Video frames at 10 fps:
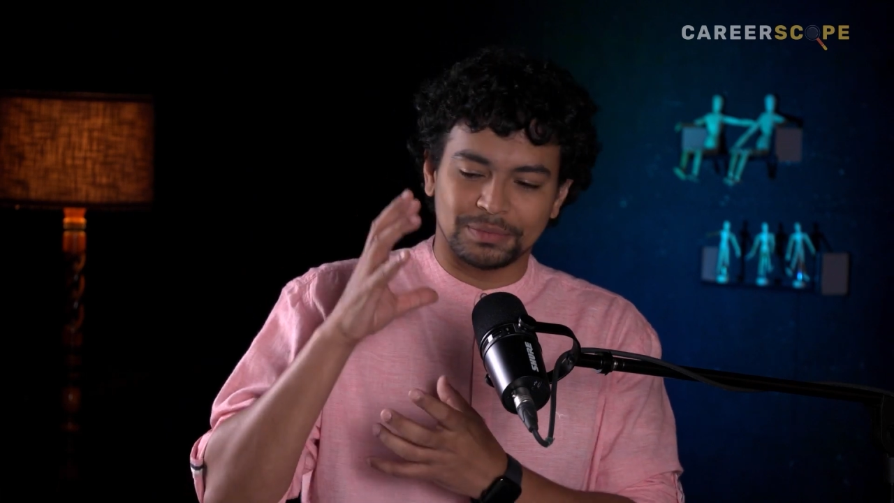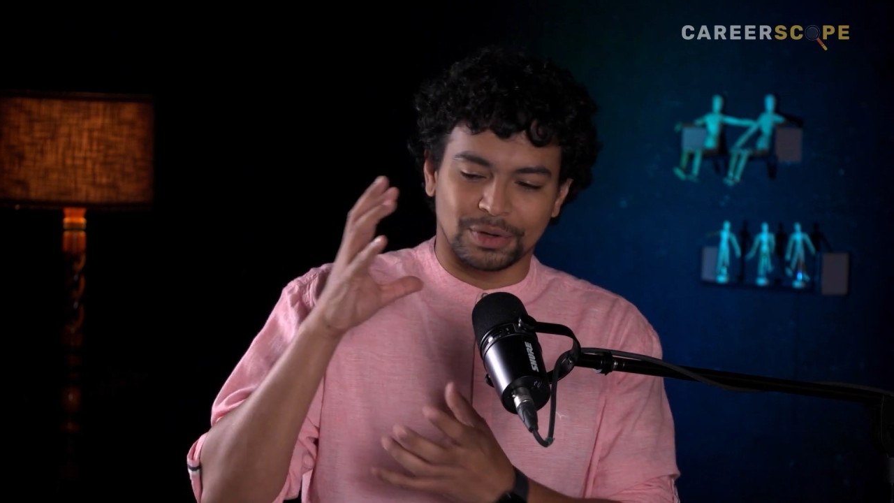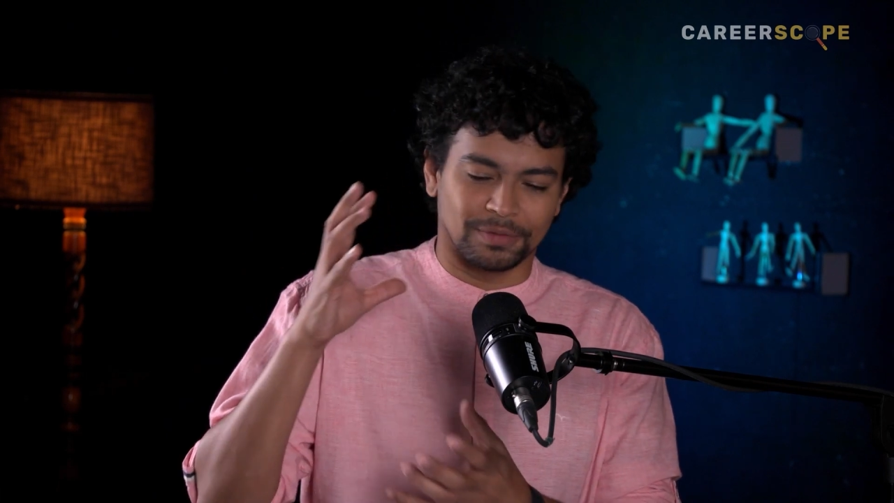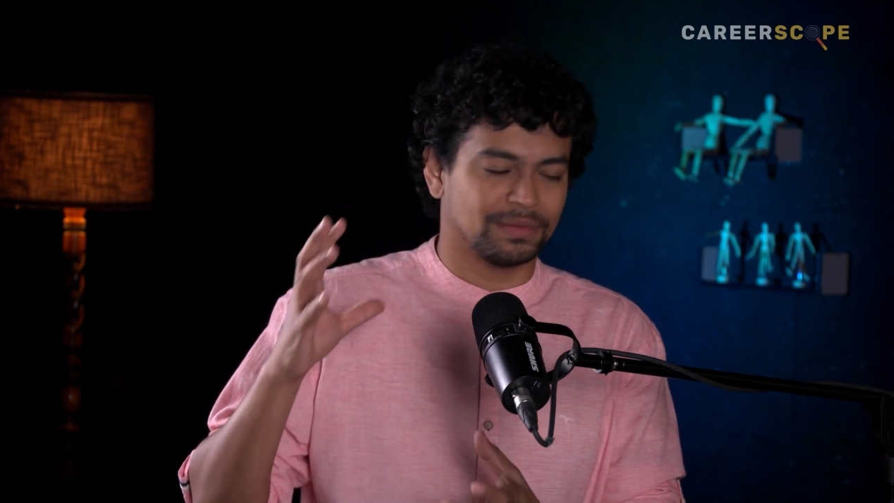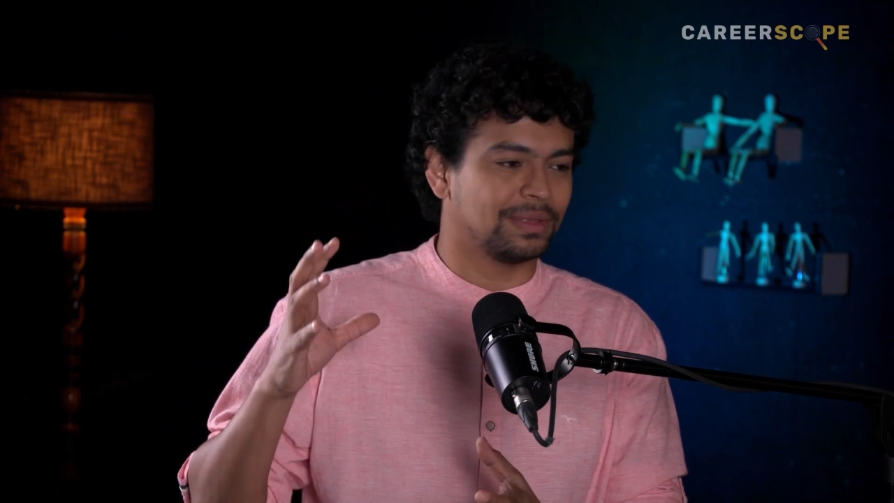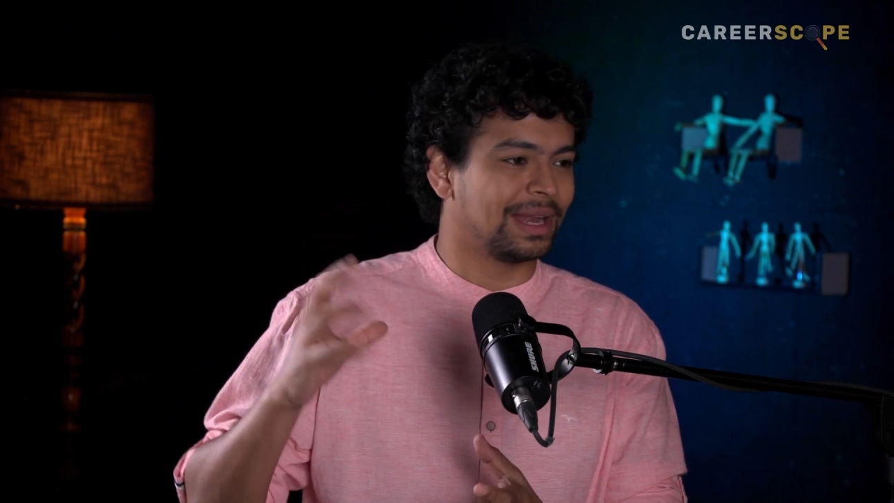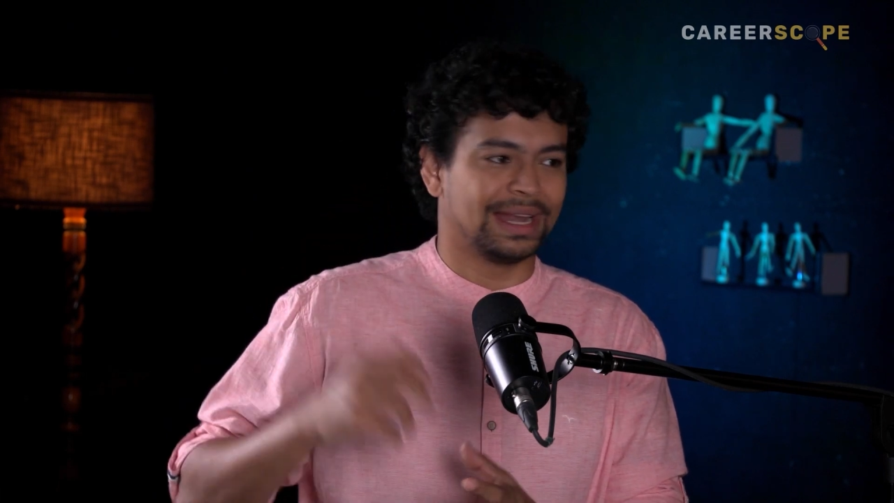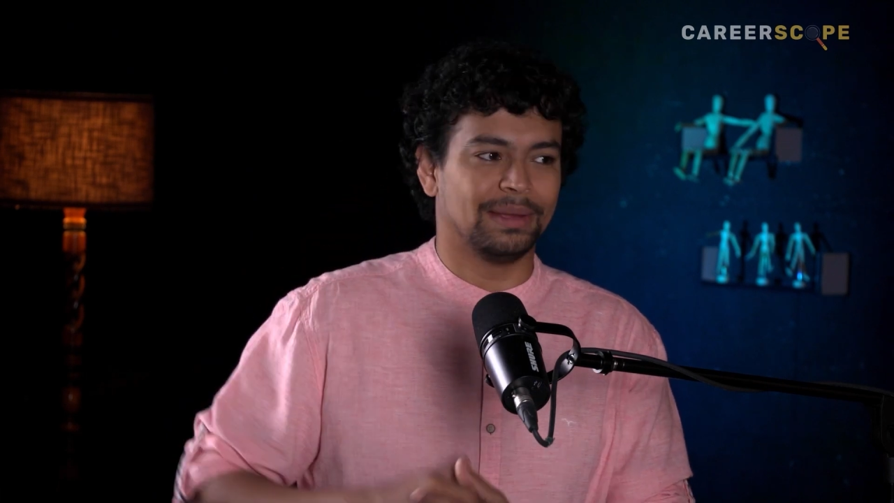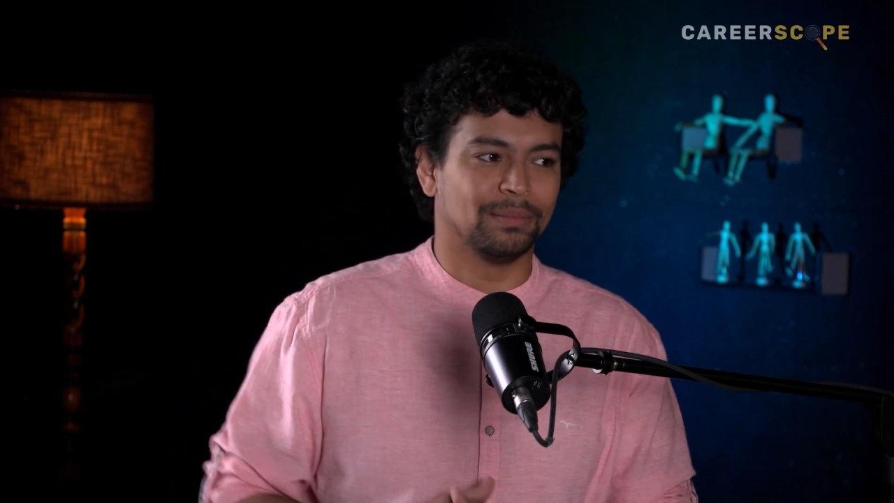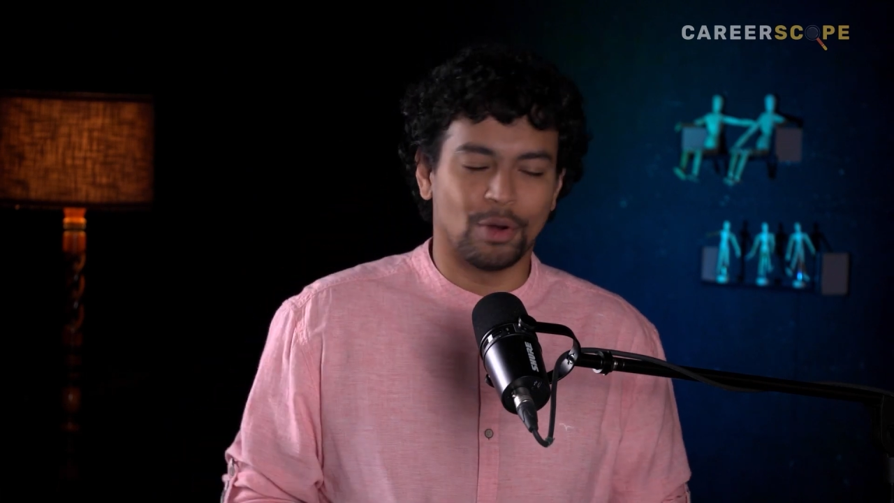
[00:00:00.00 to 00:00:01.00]
sort of
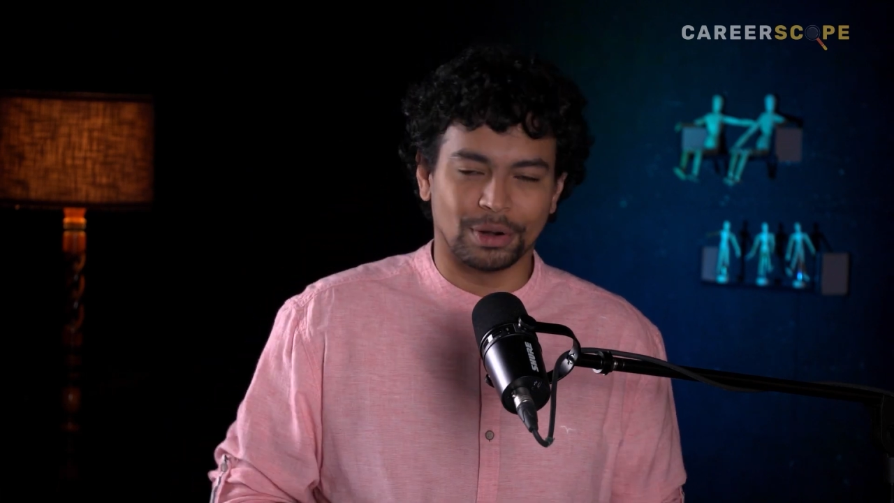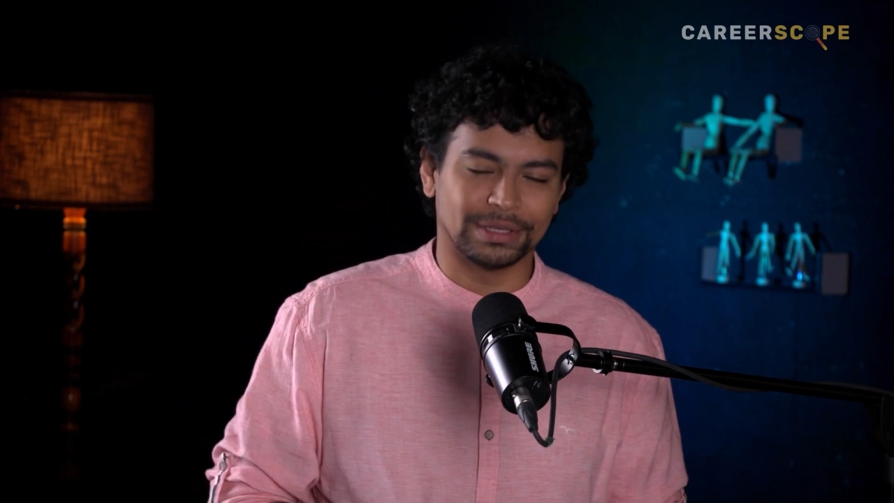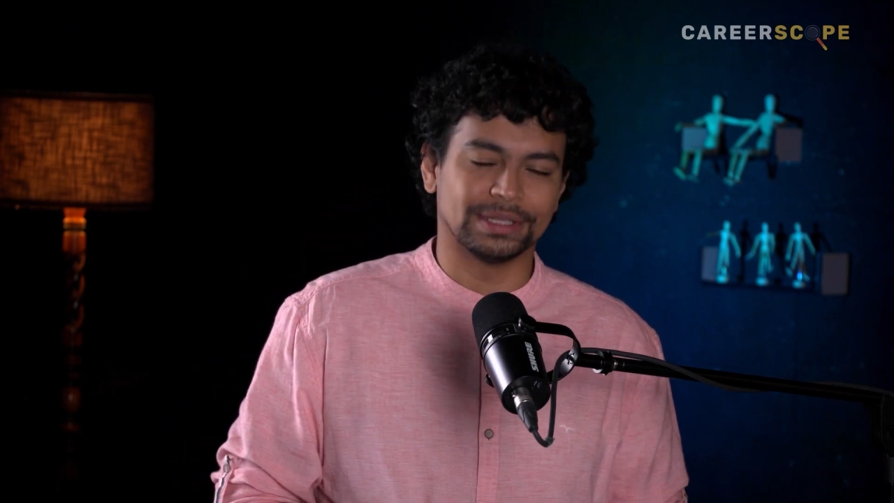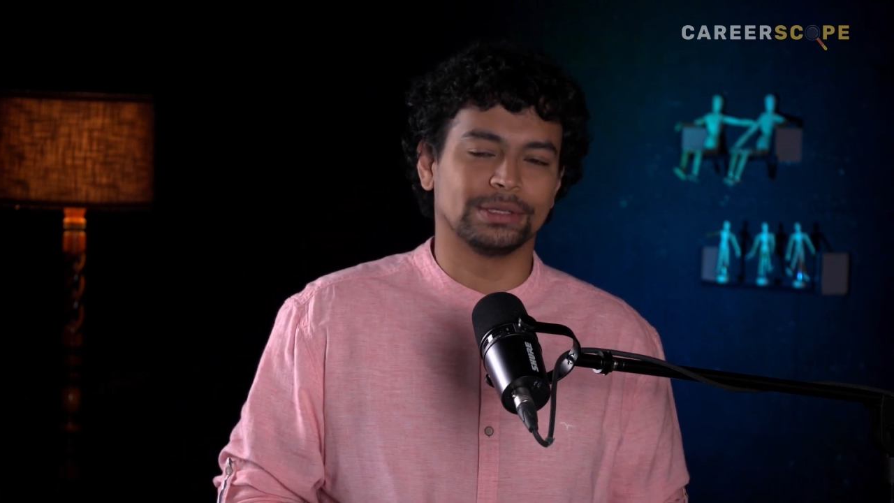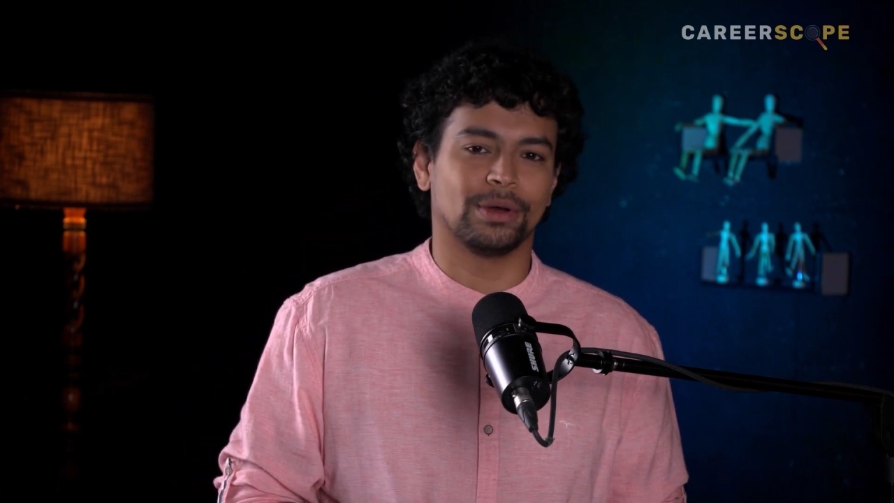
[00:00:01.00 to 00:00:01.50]
3D models,